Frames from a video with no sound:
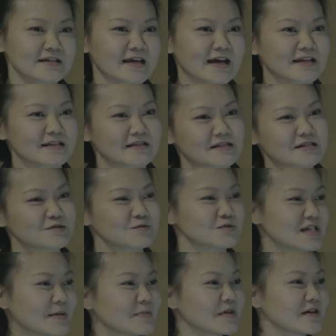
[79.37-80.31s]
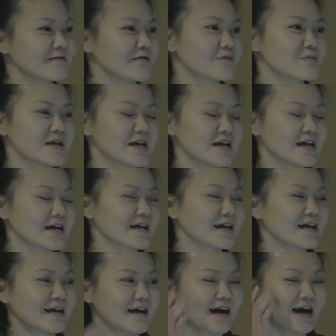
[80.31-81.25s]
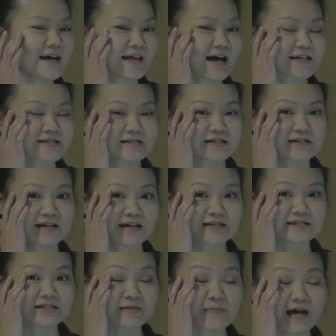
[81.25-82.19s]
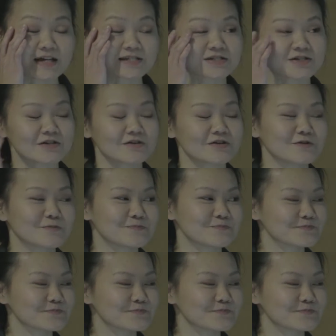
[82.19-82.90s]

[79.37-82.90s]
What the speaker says: that this was something for me. I lasted a semester,